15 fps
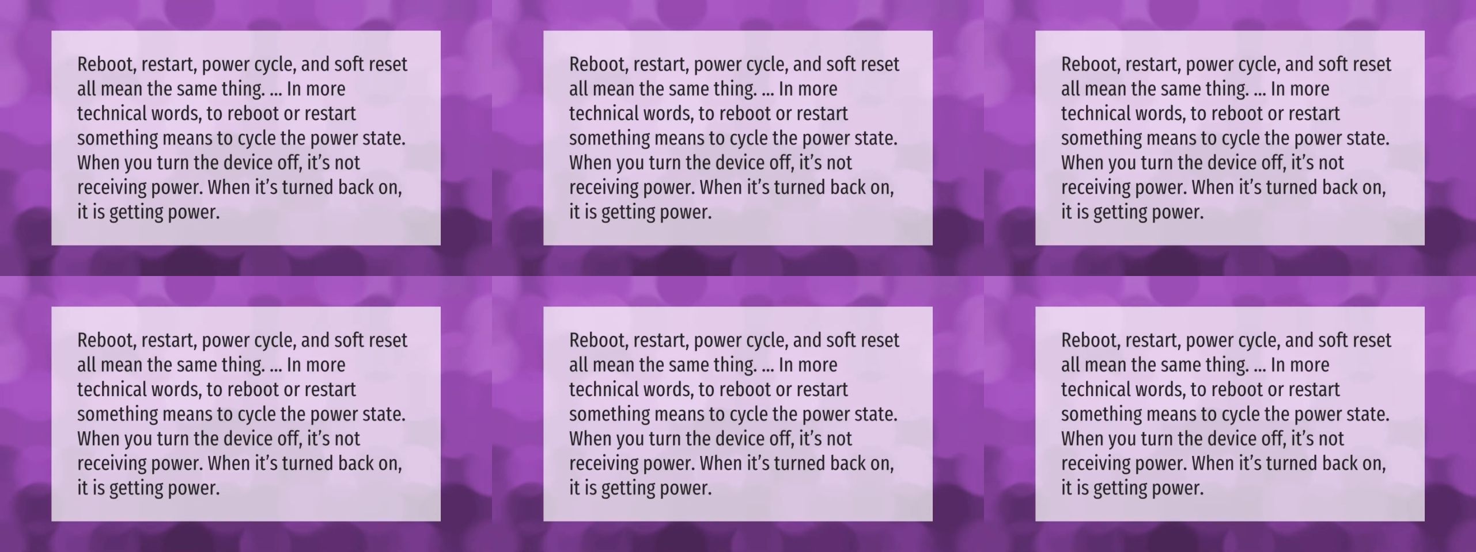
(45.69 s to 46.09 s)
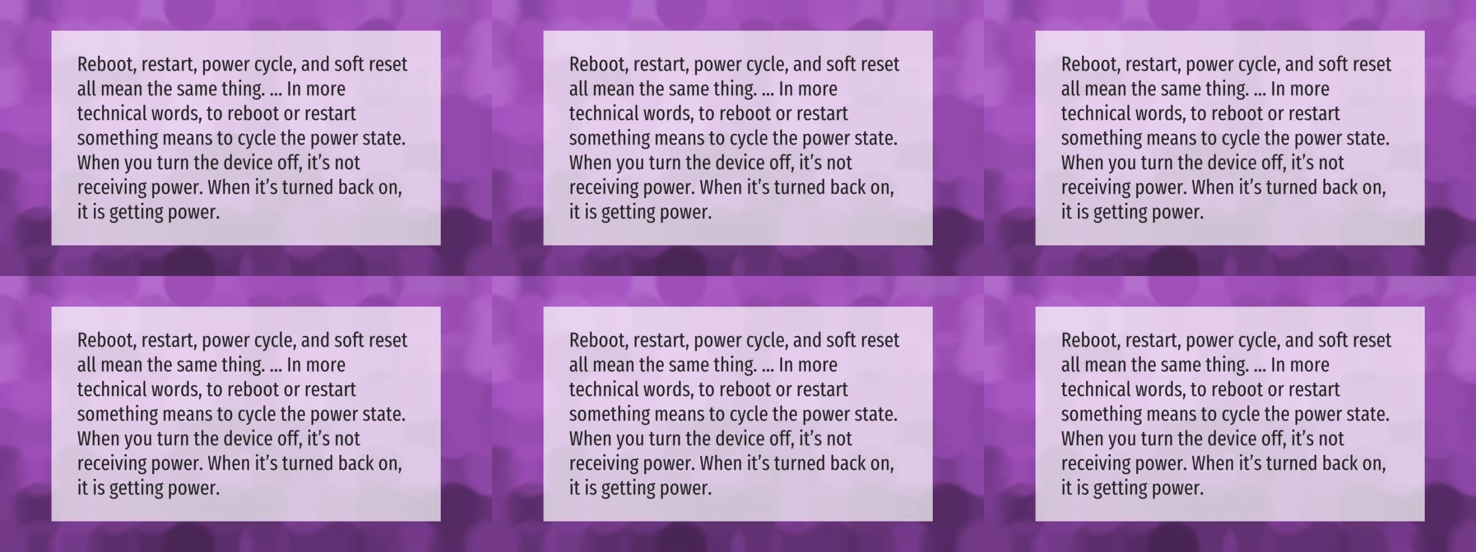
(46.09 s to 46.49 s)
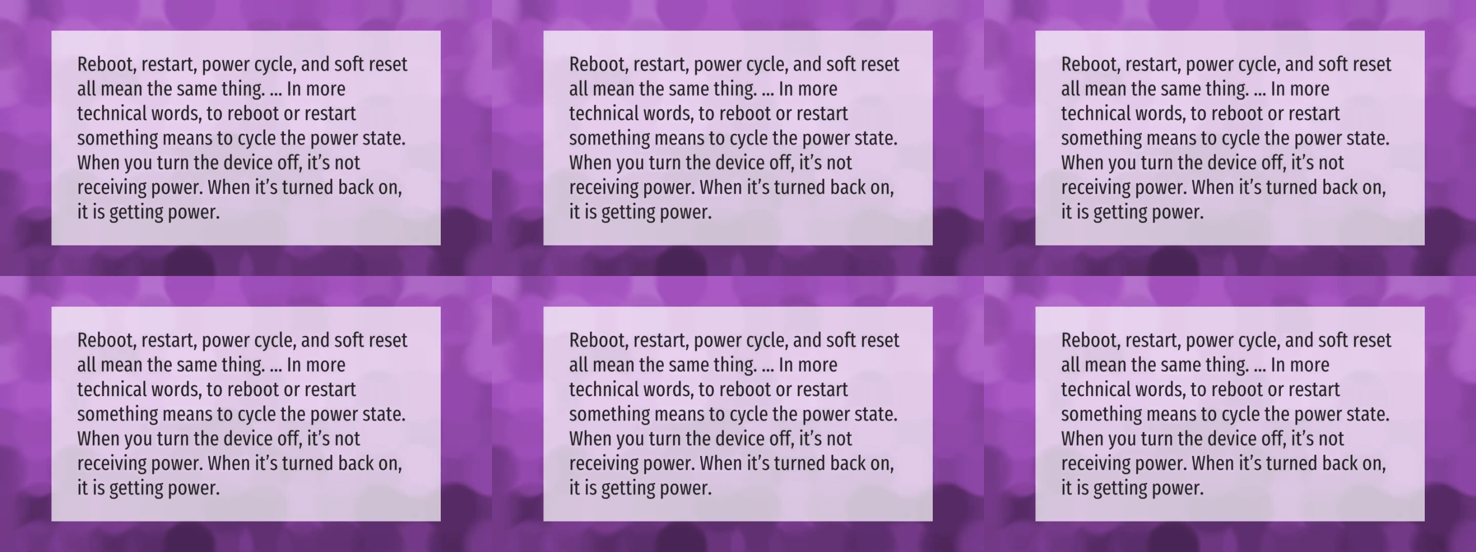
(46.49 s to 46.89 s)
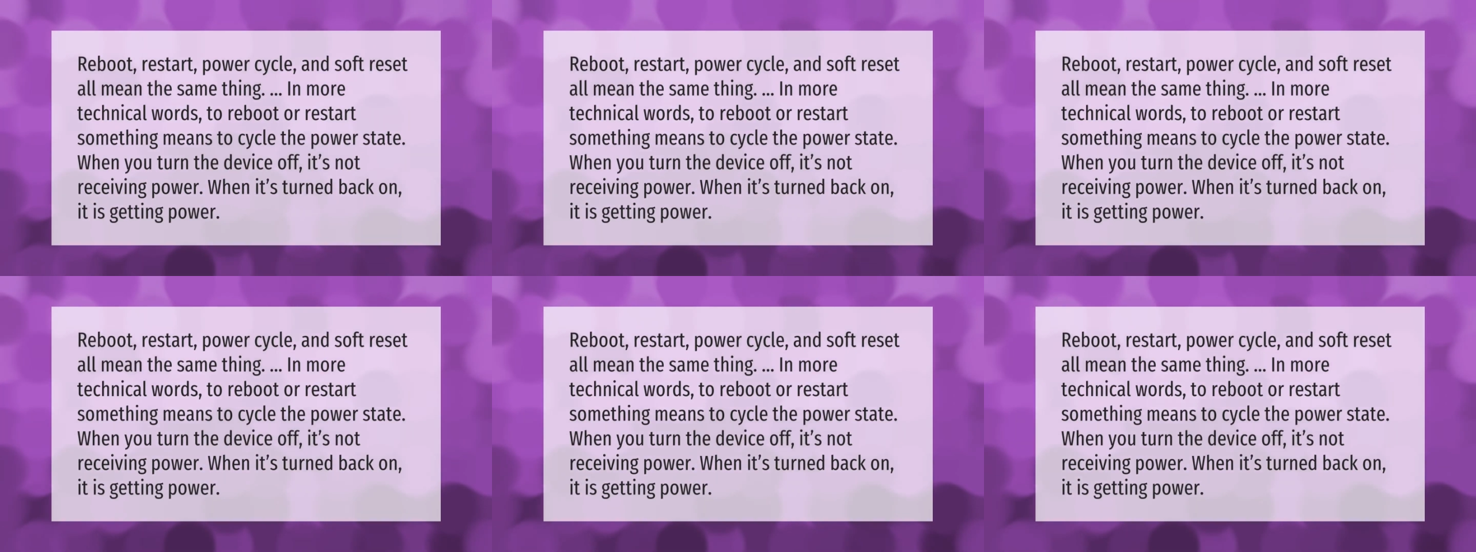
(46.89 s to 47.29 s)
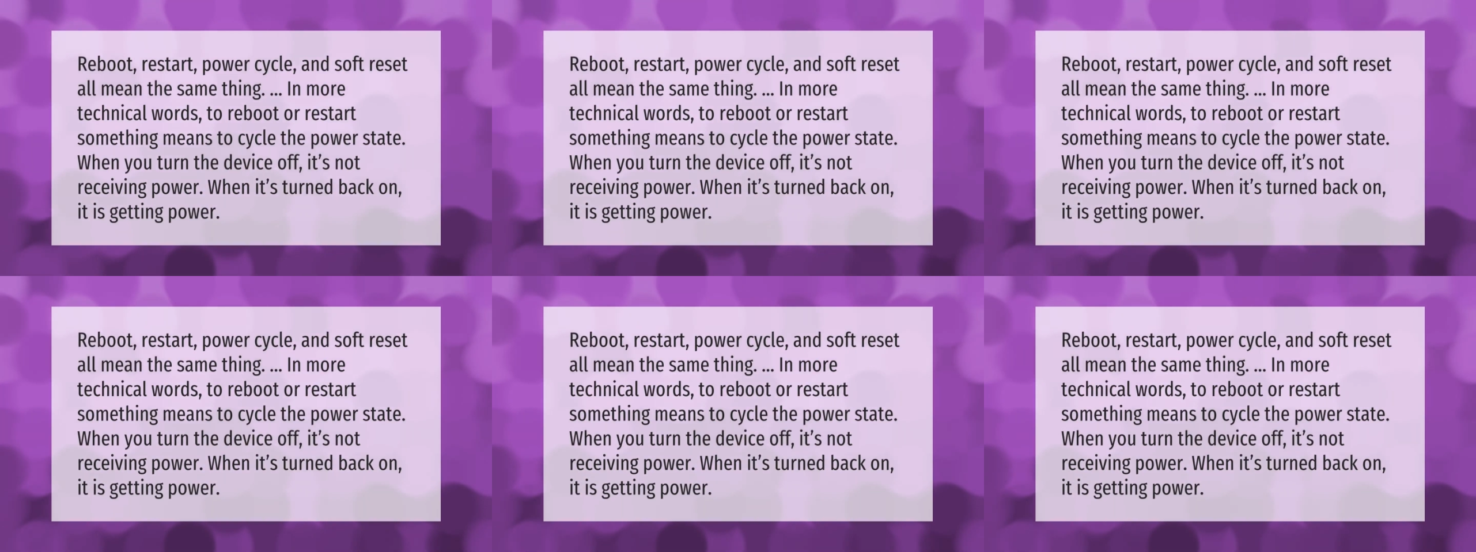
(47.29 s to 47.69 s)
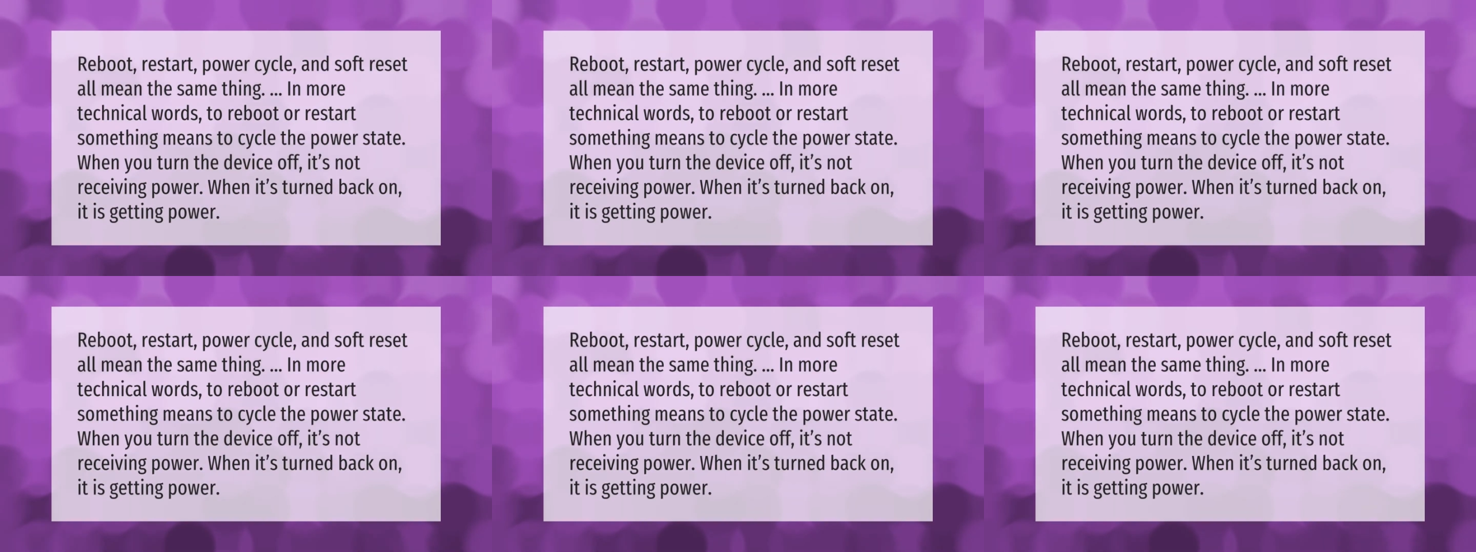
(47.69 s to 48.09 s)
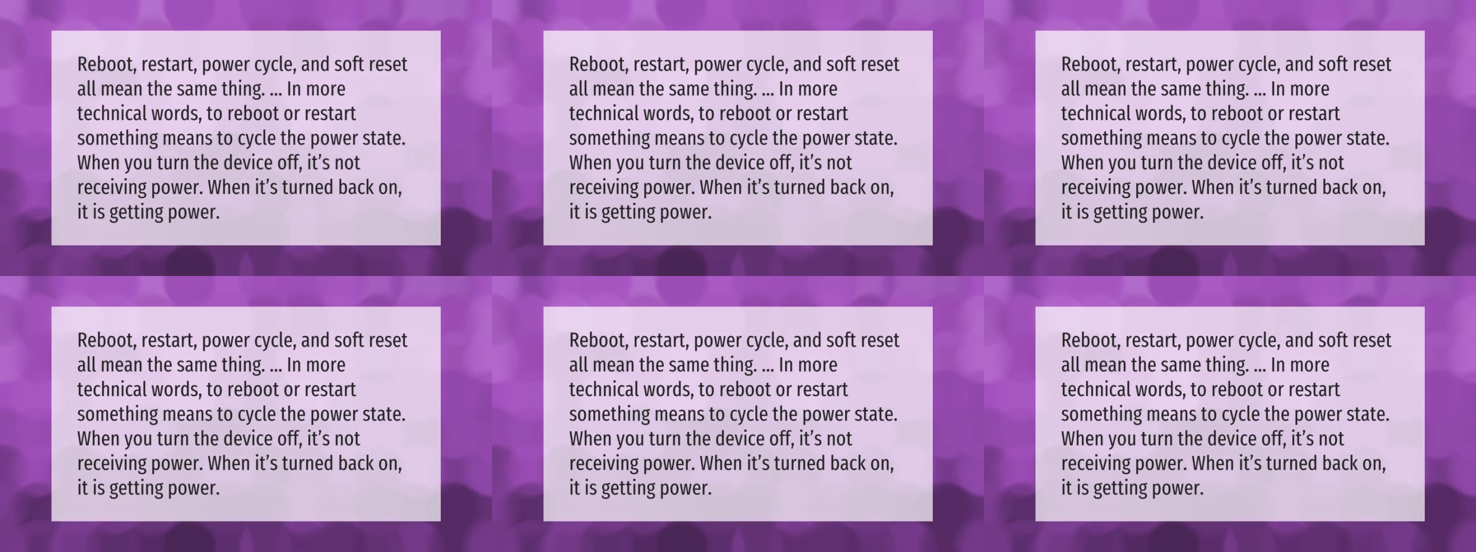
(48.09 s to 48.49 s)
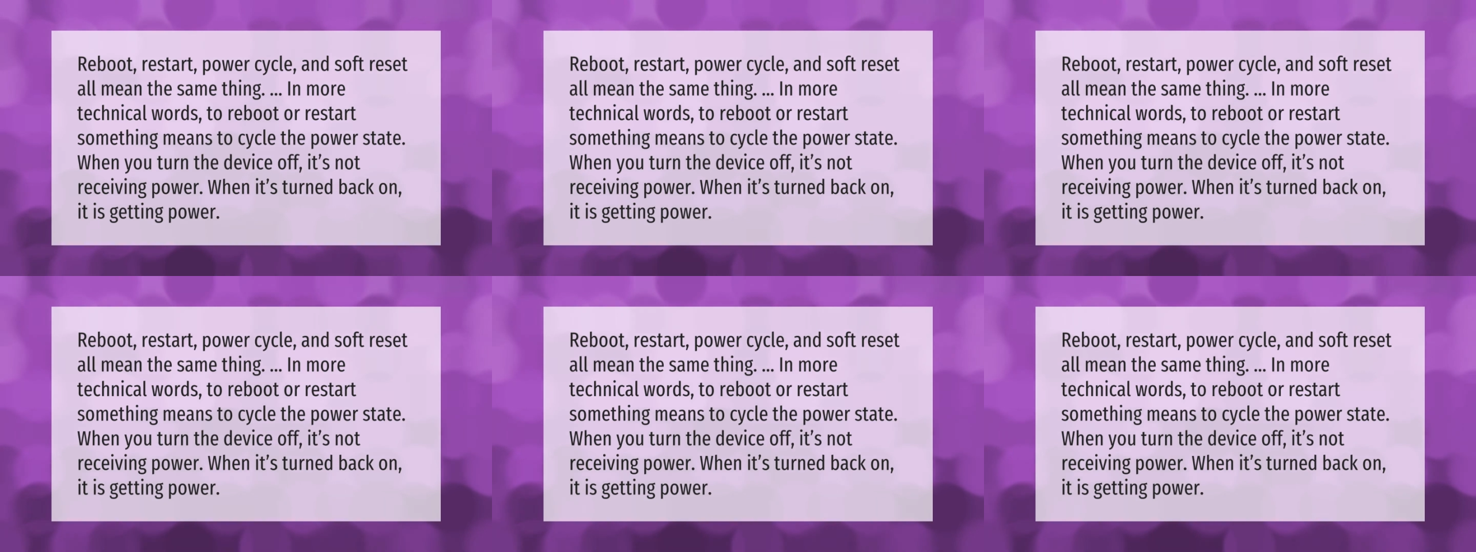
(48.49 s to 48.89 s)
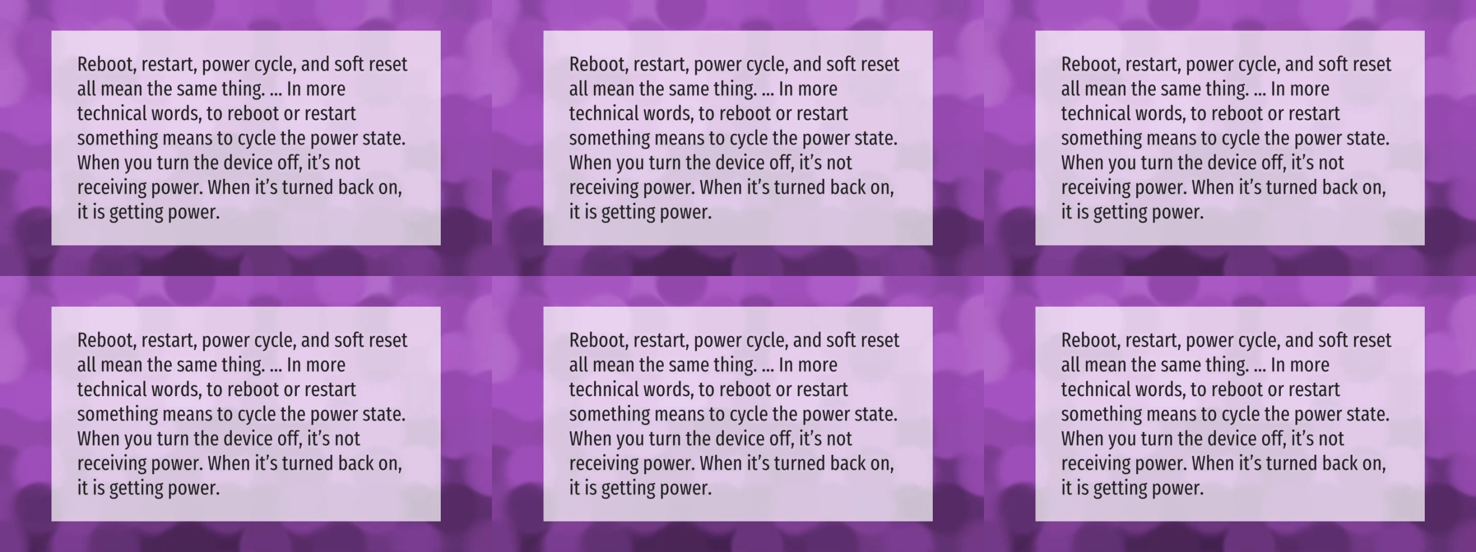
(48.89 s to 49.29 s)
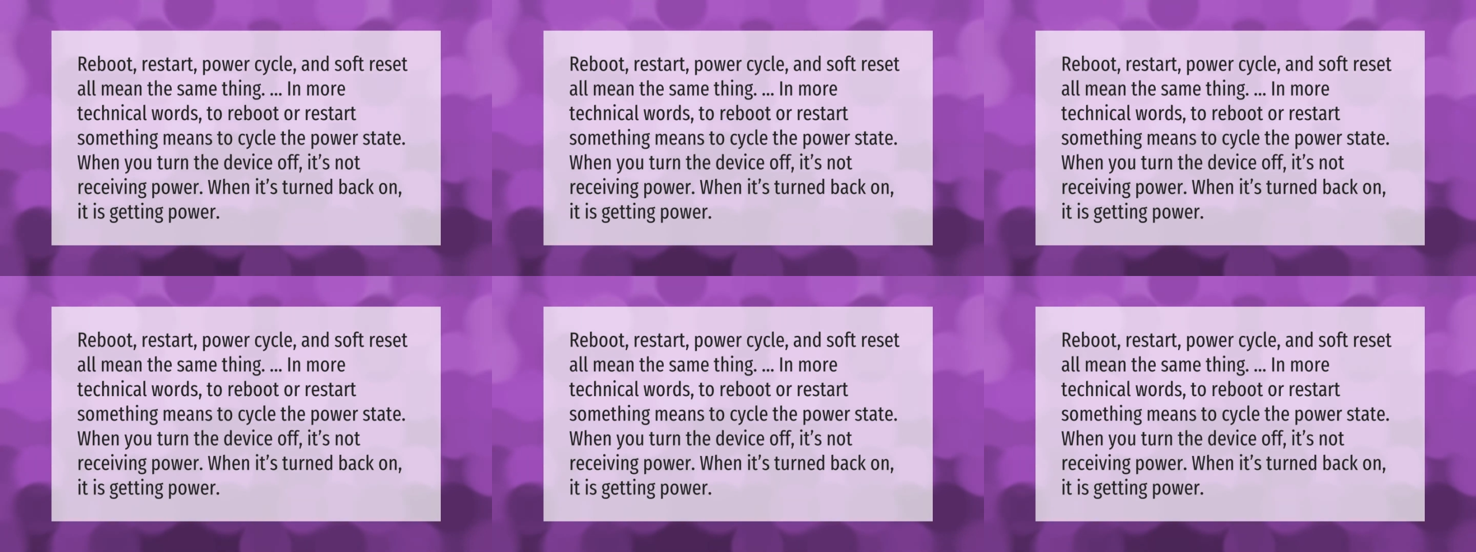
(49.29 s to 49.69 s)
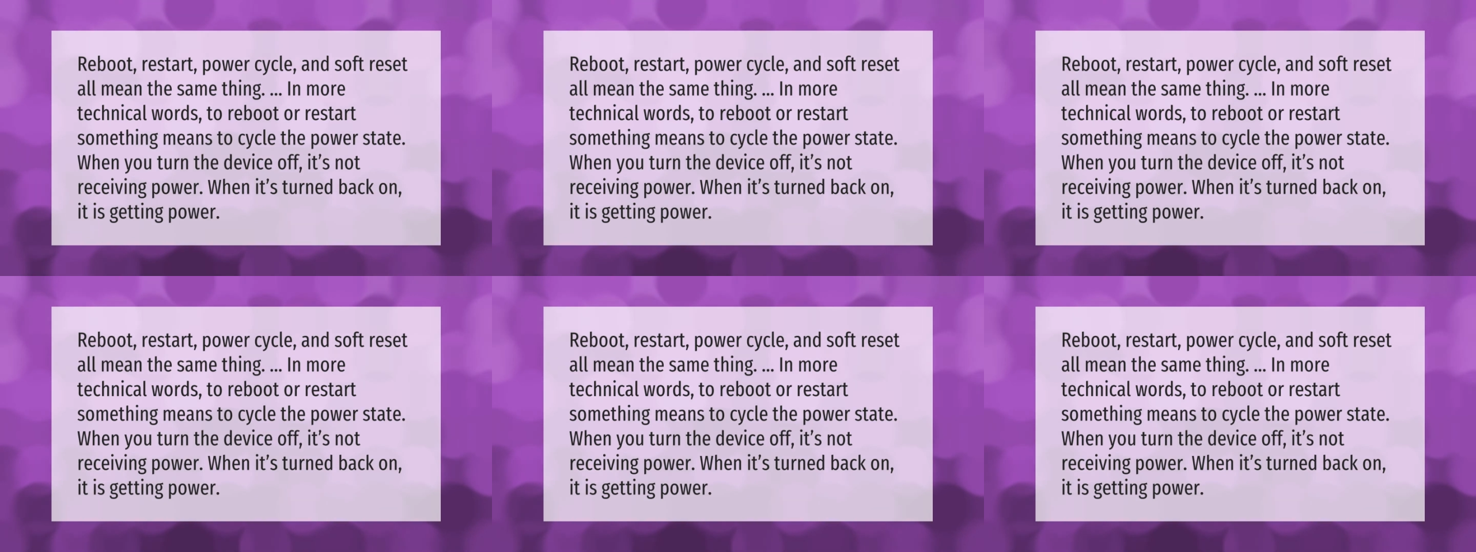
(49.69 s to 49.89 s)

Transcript: (no speaker visible)